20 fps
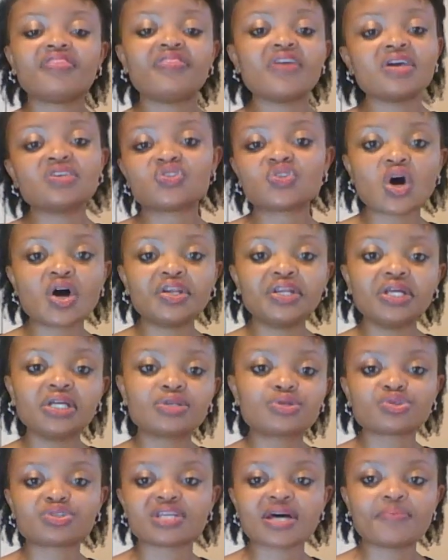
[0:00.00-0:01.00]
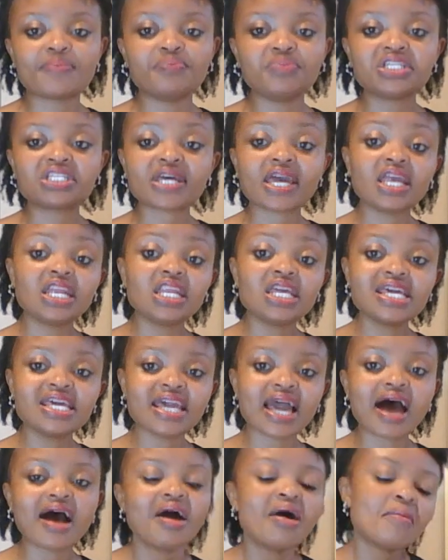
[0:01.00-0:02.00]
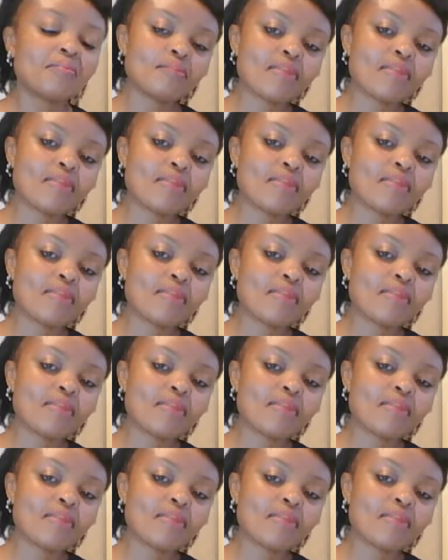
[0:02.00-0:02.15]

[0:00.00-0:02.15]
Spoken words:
there is no need to submit any here,